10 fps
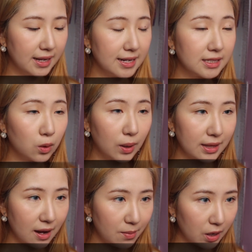It's the
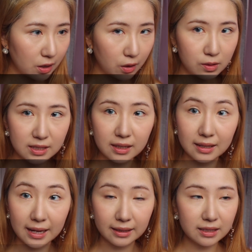one that I've been using
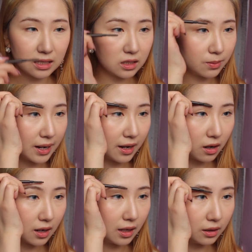lately since my
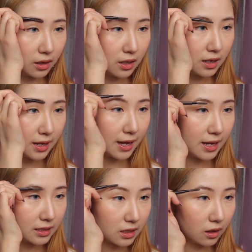hair color
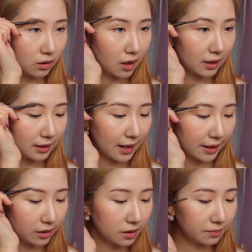is a lot
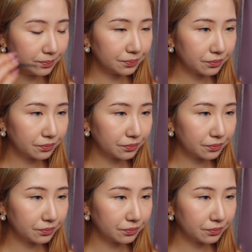lighter.